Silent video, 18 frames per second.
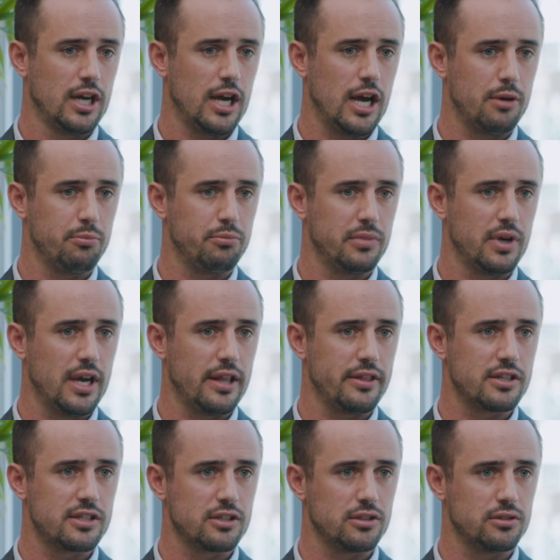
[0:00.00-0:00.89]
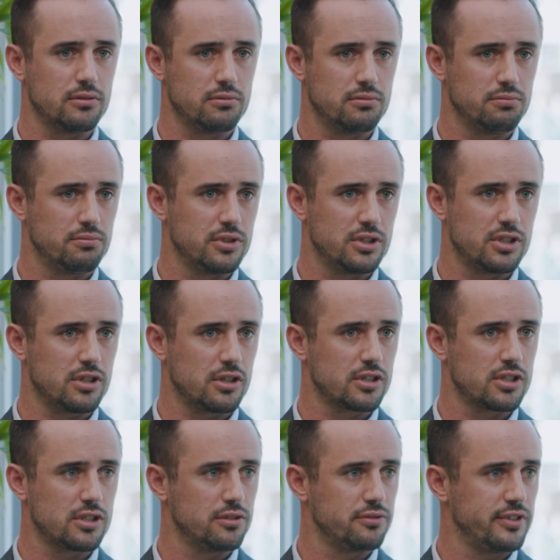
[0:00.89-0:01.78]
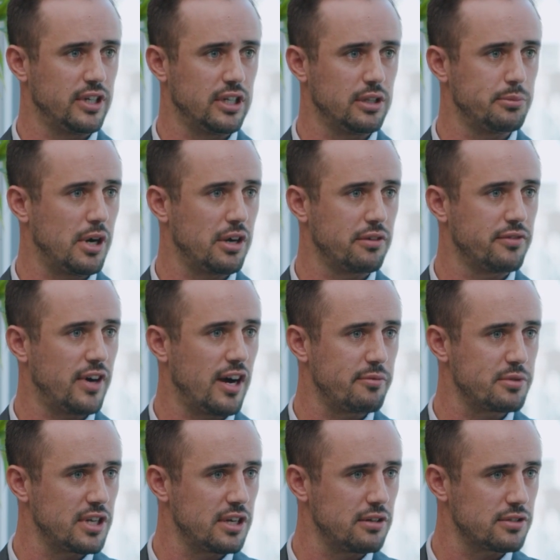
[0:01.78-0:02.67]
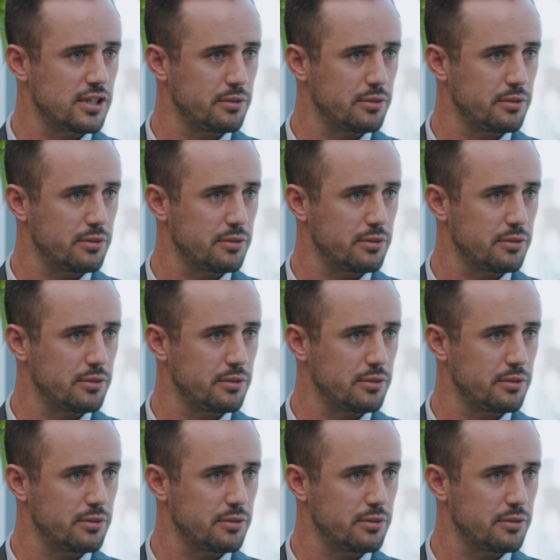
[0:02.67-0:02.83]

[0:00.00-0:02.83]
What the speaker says: and the stock still fell about 5% or